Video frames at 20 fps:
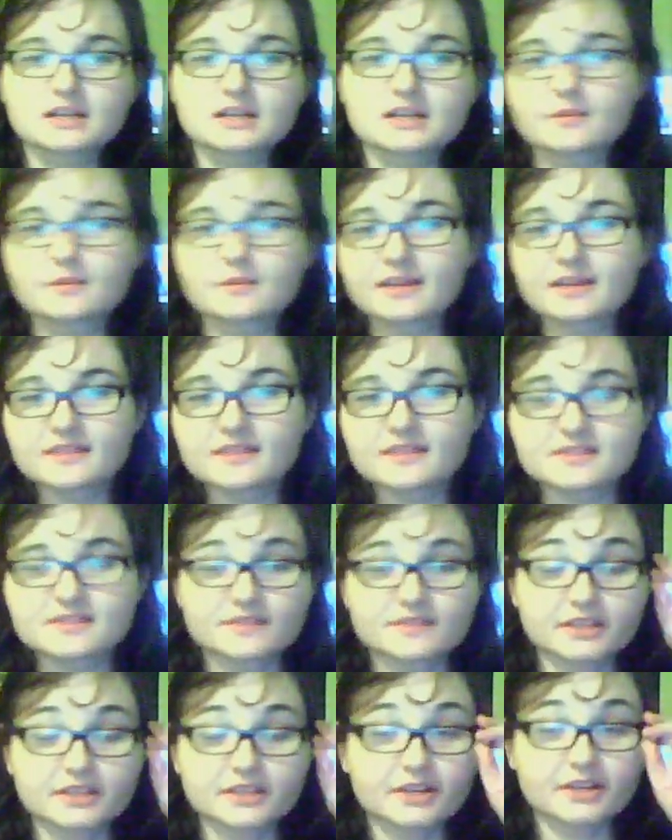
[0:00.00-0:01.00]
Now, I'm making
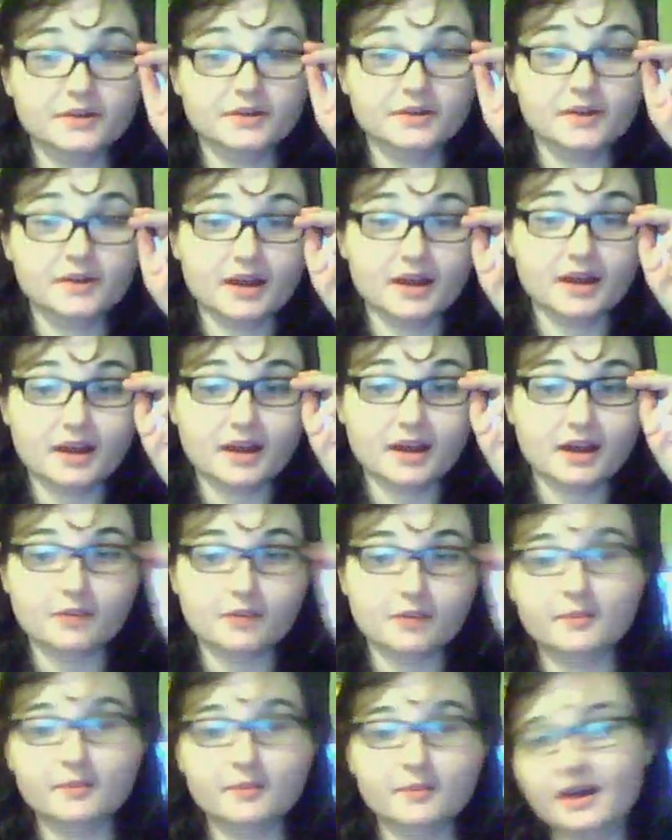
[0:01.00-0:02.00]
this video.
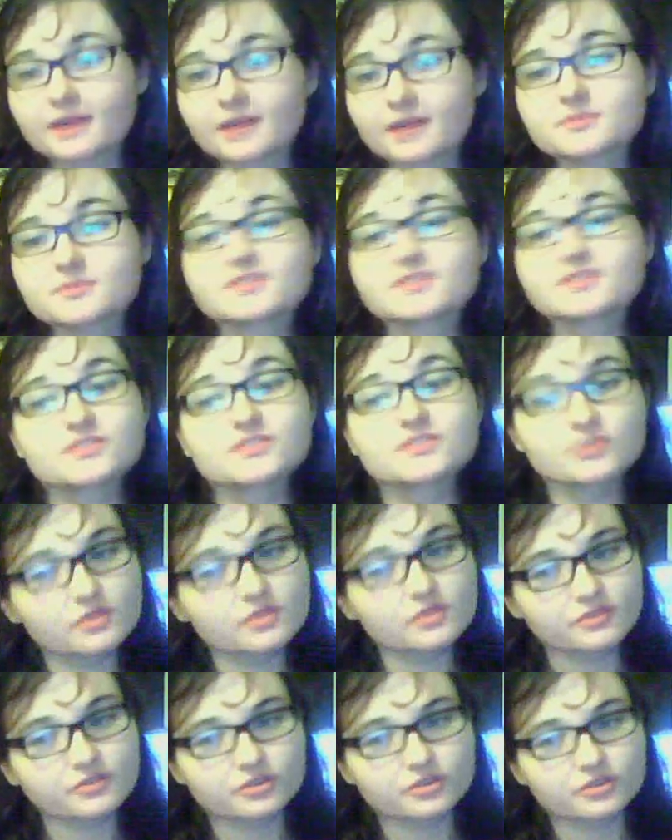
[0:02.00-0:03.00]
I am a
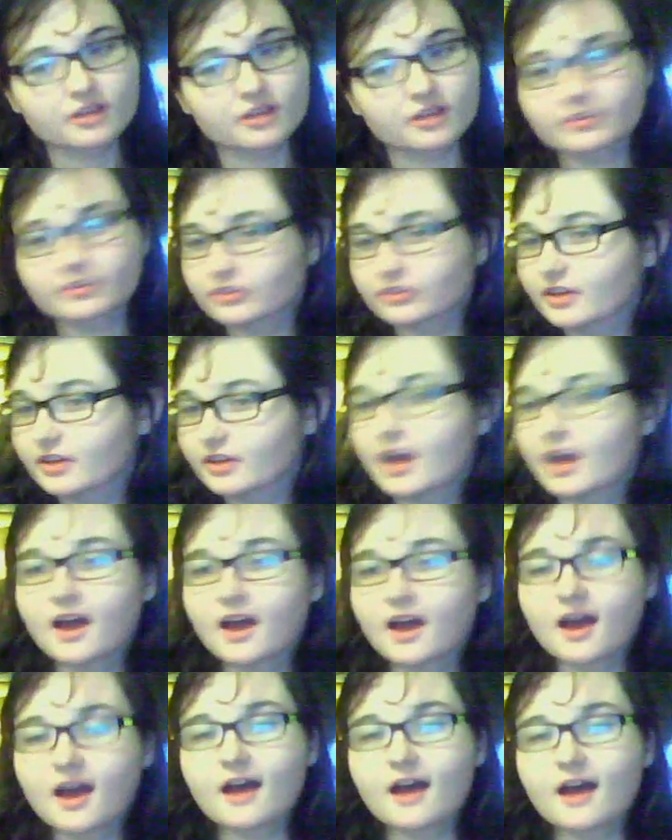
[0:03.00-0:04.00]
student of astrology,
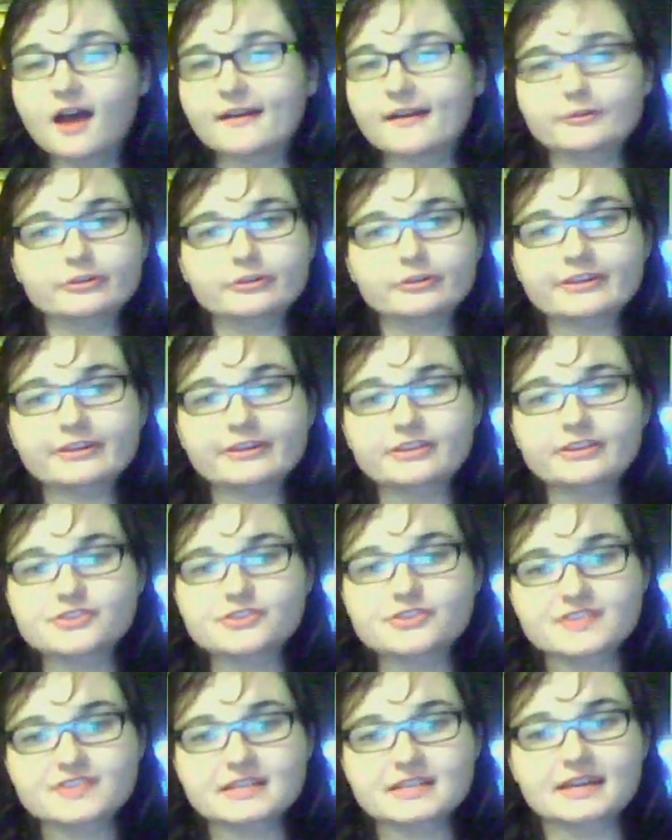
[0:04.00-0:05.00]
really
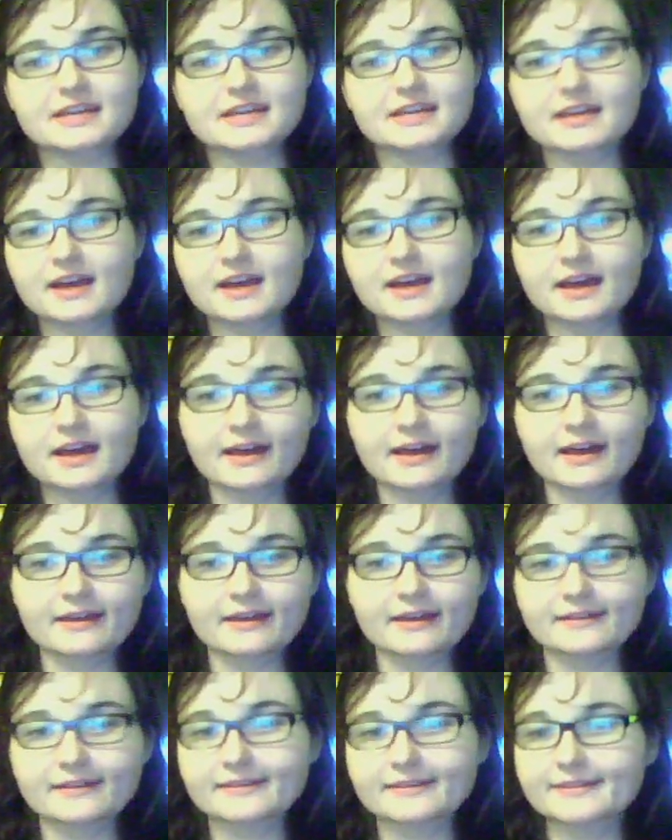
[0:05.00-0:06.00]
interesting,
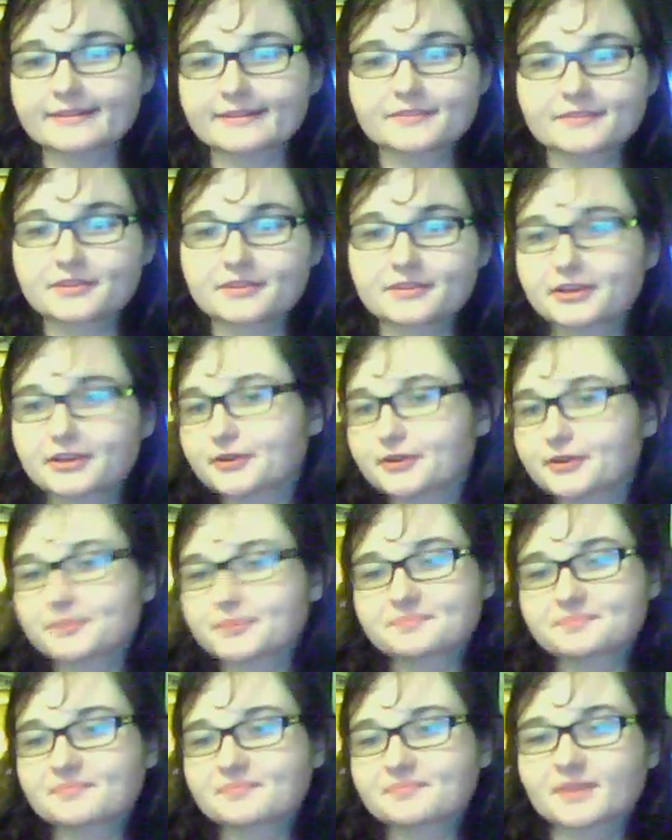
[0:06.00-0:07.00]
and
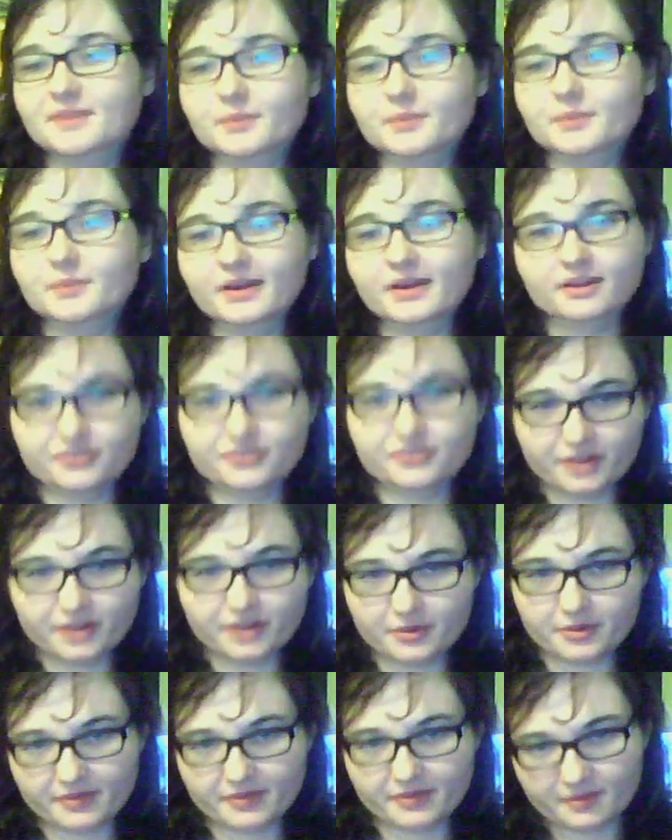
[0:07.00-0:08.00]
figured why not
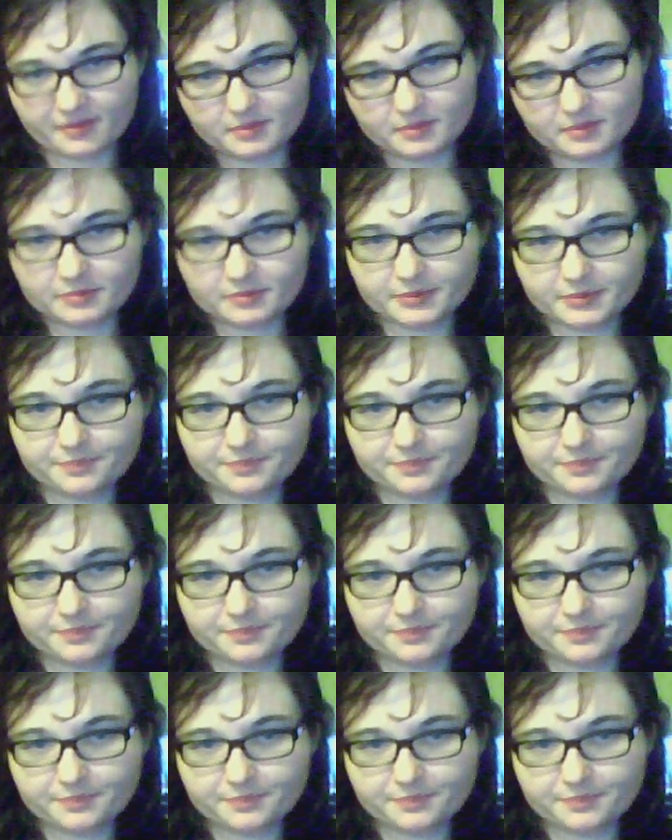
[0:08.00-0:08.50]
share it with other people.